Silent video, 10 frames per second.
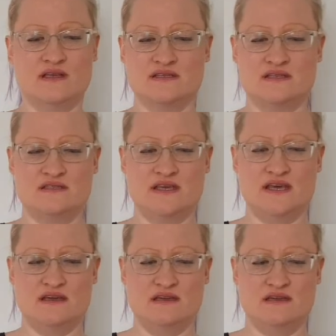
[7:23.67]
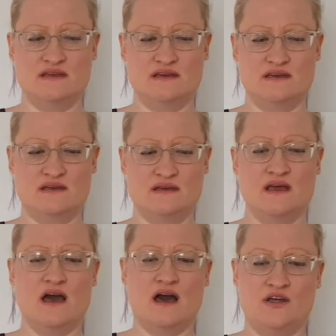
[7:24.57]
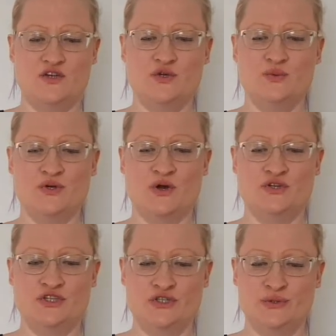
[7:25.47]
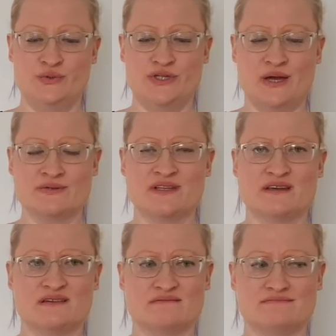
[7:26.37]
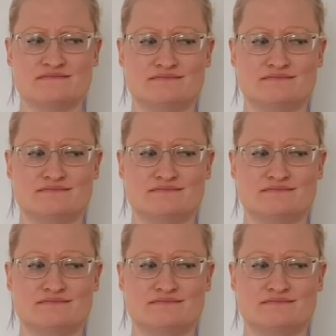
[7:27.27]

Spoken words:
does it say nude on nude? I was like,